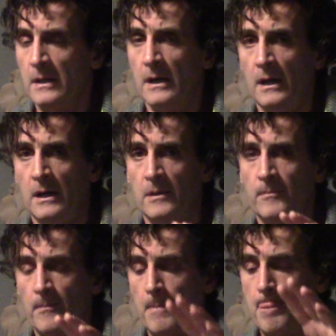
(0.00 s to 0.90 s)

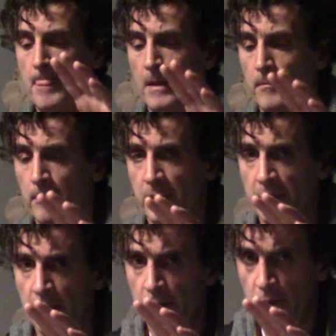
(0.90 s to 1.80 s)
But
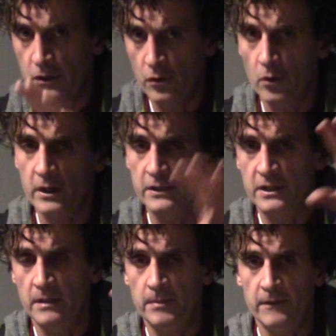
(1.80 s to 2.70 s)
York is
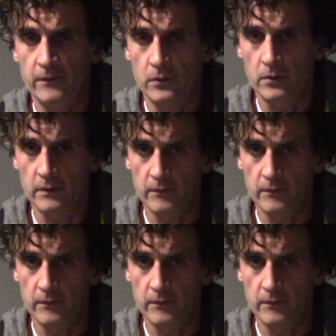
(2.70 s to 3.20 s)
going to be for